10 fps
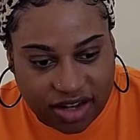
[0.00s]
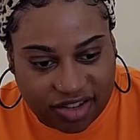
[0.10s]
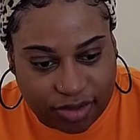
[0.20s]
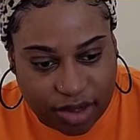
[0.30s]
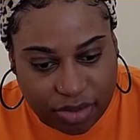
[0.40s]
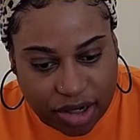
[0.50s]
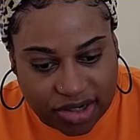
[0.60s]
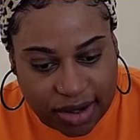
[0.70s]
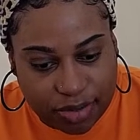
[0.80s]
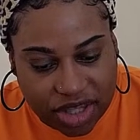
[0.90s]
like something
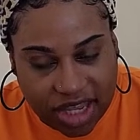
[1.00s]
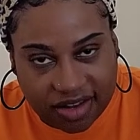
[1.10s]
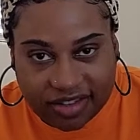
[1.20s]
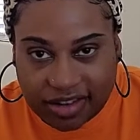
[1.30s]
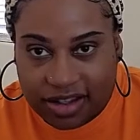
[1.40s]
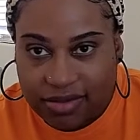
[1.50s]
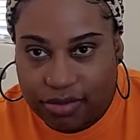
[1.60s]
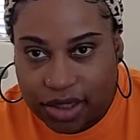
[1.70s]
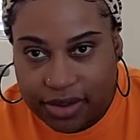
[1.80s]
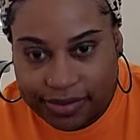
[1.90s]
part-time with counseling,
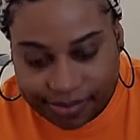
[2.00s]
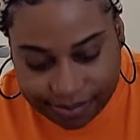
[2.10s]
but